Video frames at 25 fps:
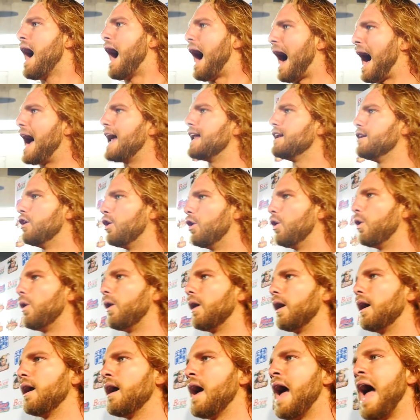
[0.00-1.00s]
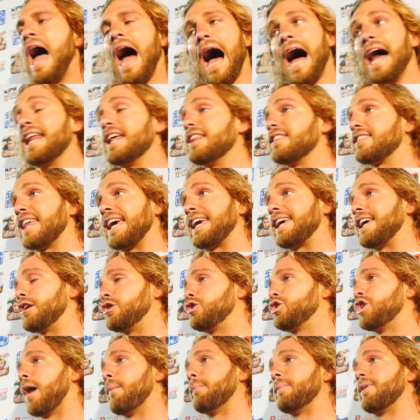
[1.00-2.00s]
I knew. I didn't think
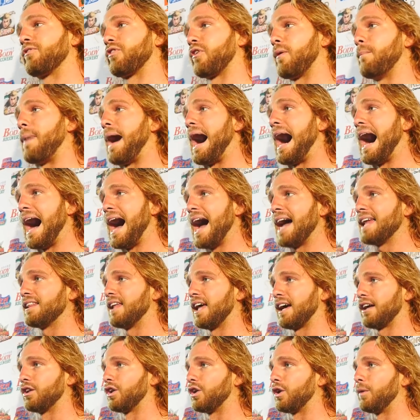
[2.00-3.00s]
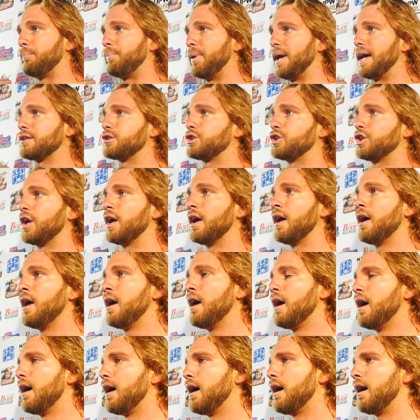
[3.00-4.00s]
he'd jump me from behind like a little bitch.
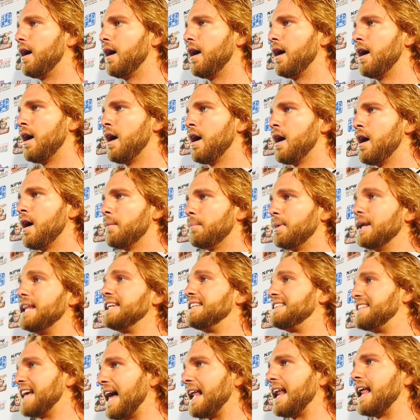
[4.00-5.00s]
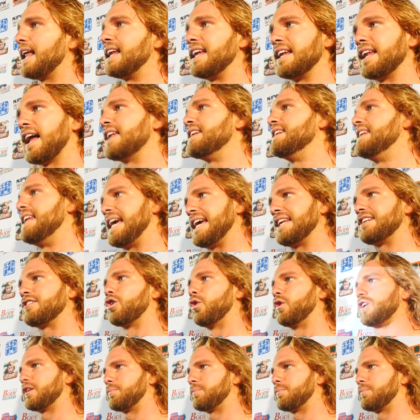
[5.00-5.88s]
But he did it. He doesn't need to.